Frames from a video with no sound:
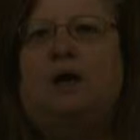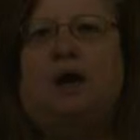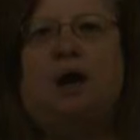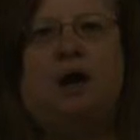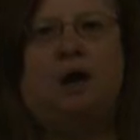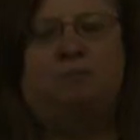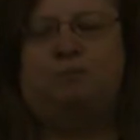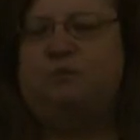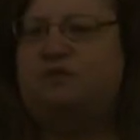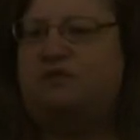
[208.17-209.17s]

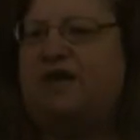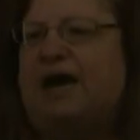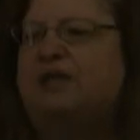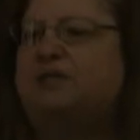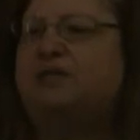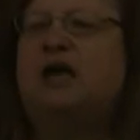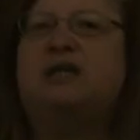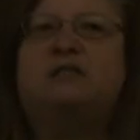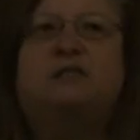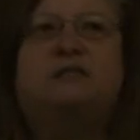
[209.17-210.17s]
Um, that is
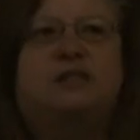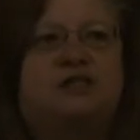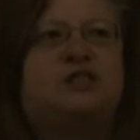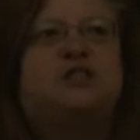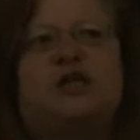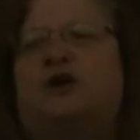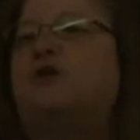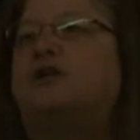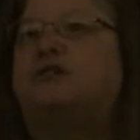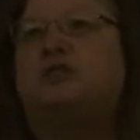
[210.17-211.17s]
not
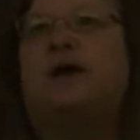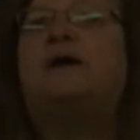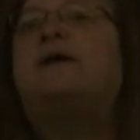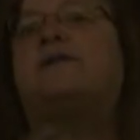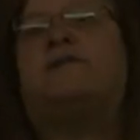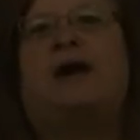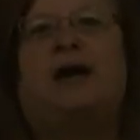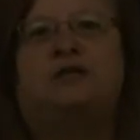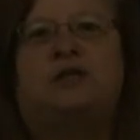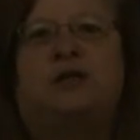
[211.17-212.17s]
necessarily saying
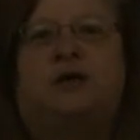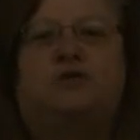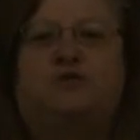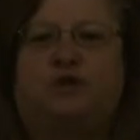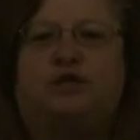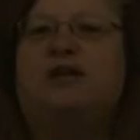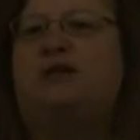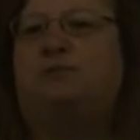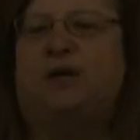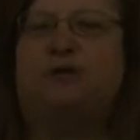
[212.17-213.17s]
that the
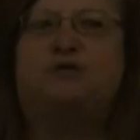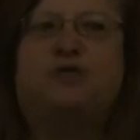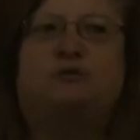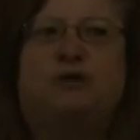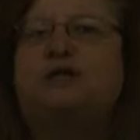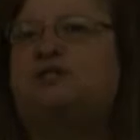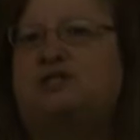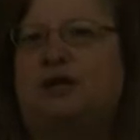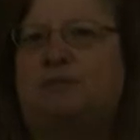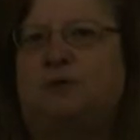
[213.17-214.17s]
death penalty
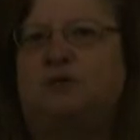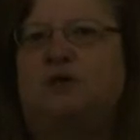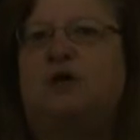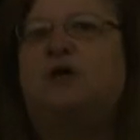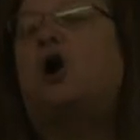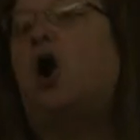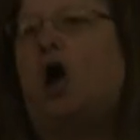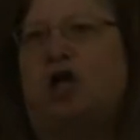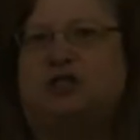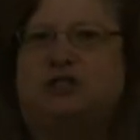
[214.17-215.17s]
reinstatement
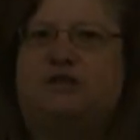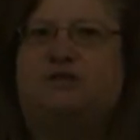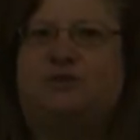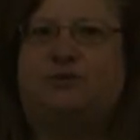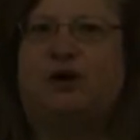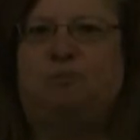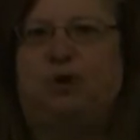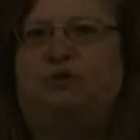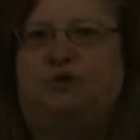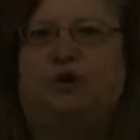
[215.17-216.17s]
caused the crime
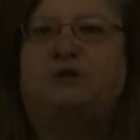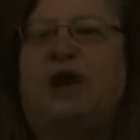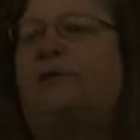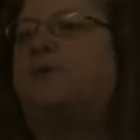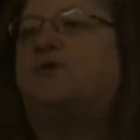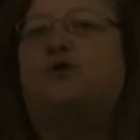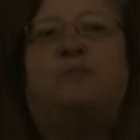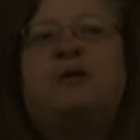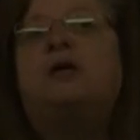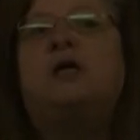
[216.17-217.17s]
rate to go down. There could have
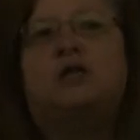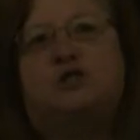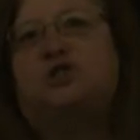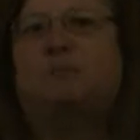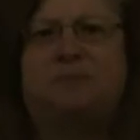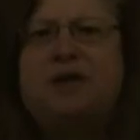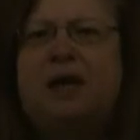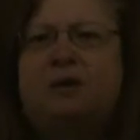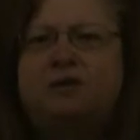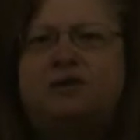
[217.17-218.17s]
been something
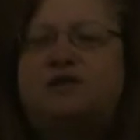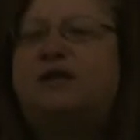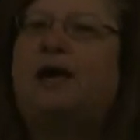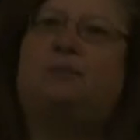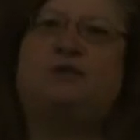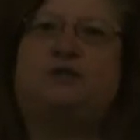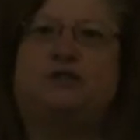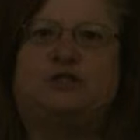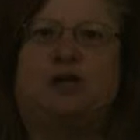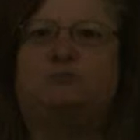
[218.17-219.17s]
else that happened at the
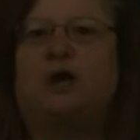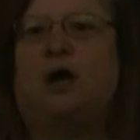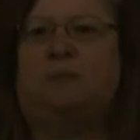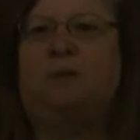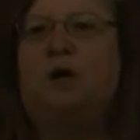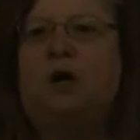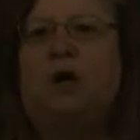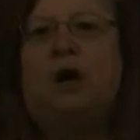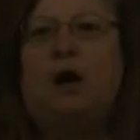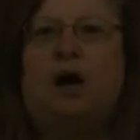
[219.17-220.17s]
same time.
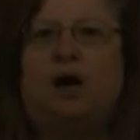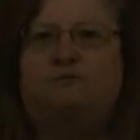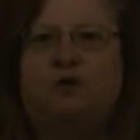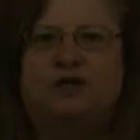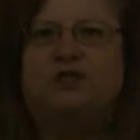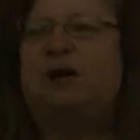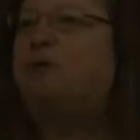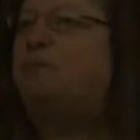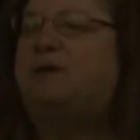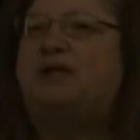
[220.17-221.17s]
Uh, for
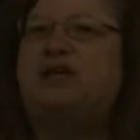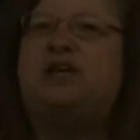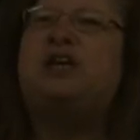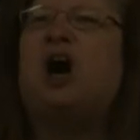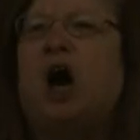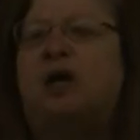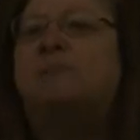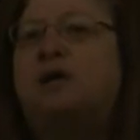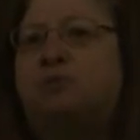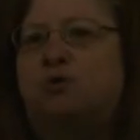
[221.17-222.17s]
example, maybe the economy